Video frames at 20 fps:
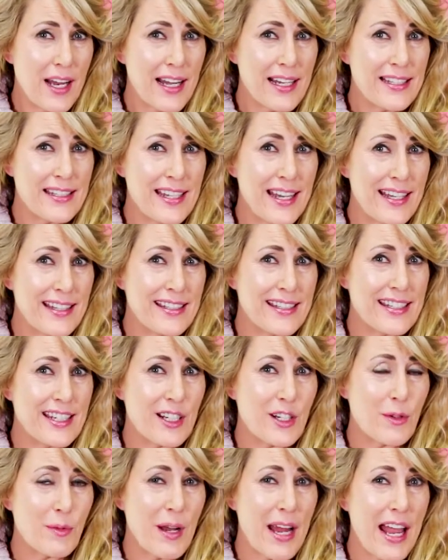I said
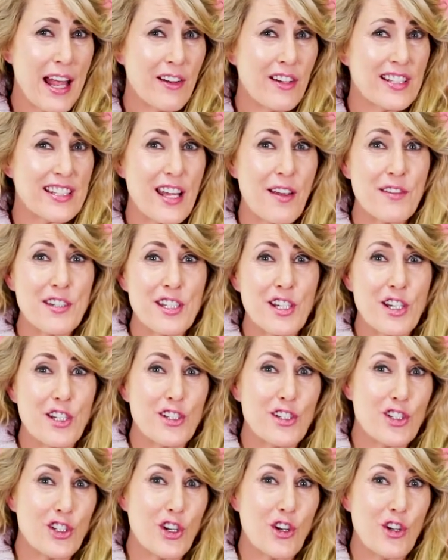stick around? Because I was going
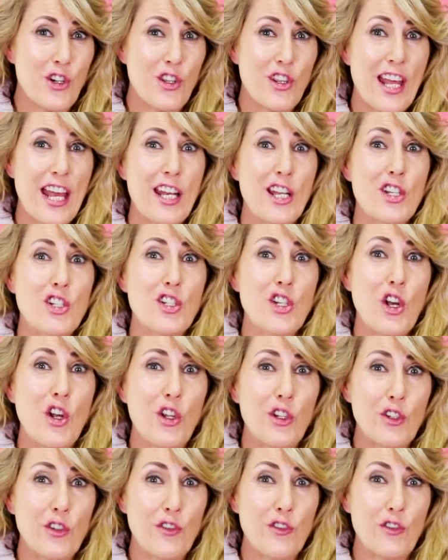to show you that
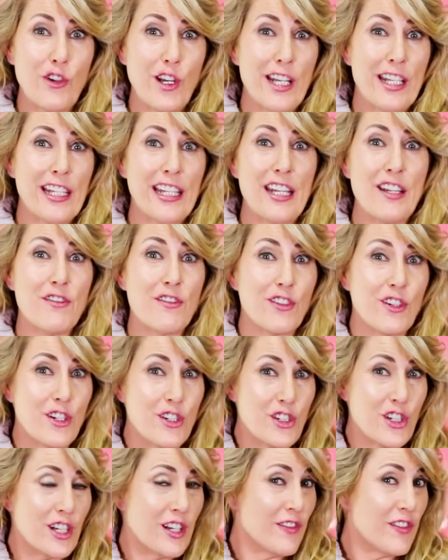adult-friendly
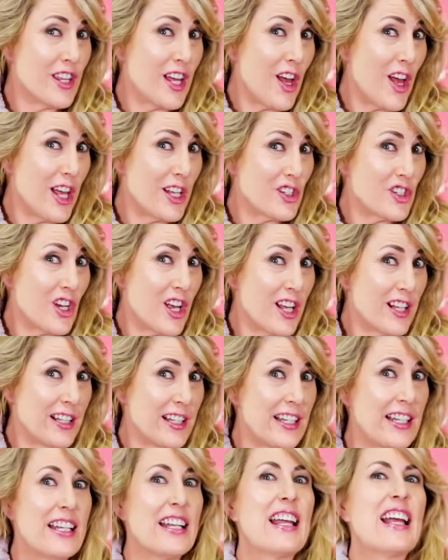version of the hot
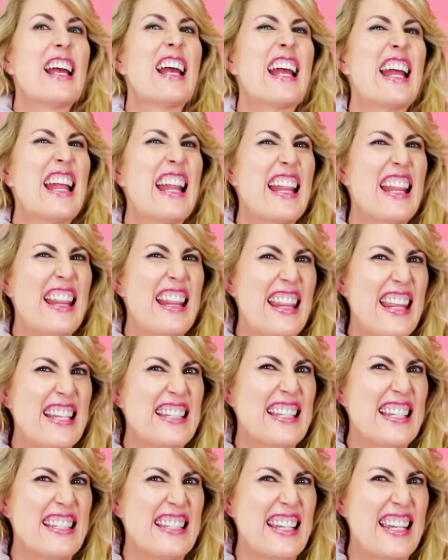chocolate.
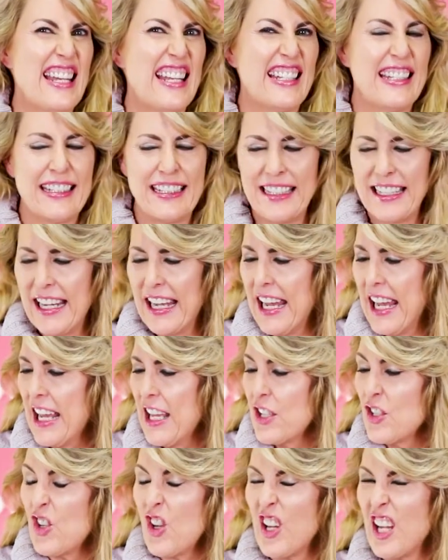This is it.
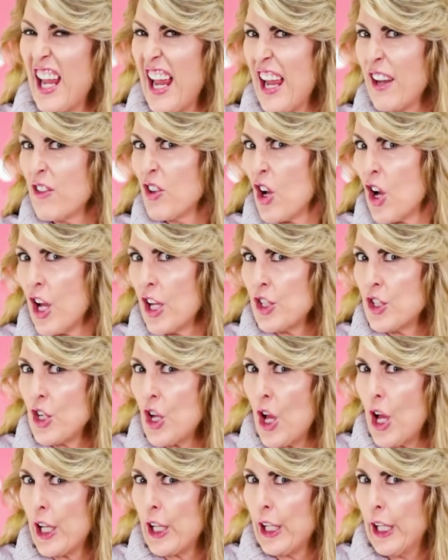So you have your hot
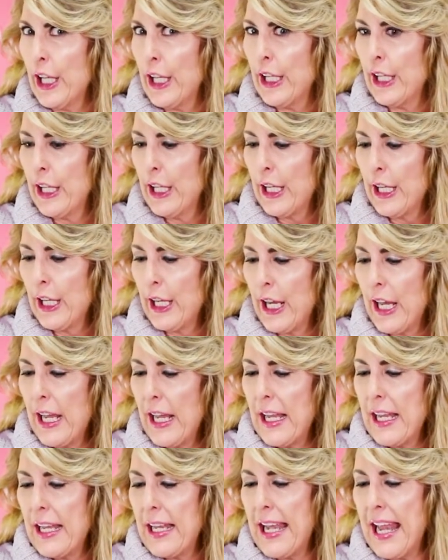chocolate.
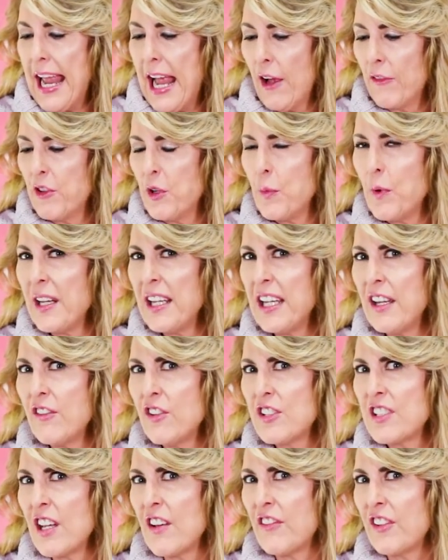Now, if you want to give
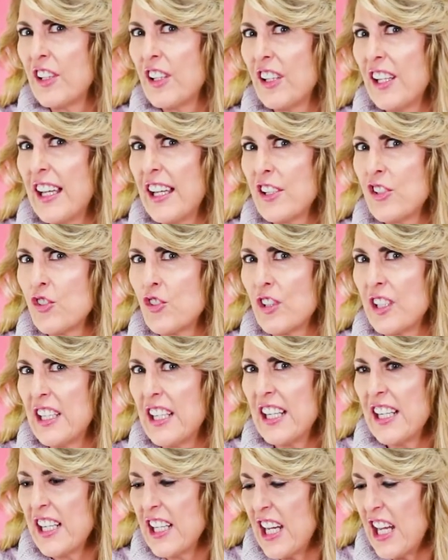yourself a little extra
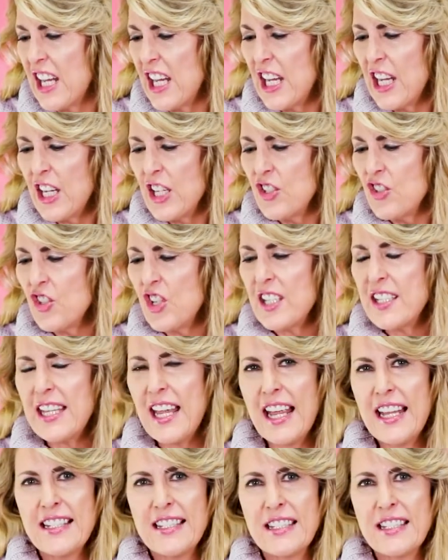kick, just add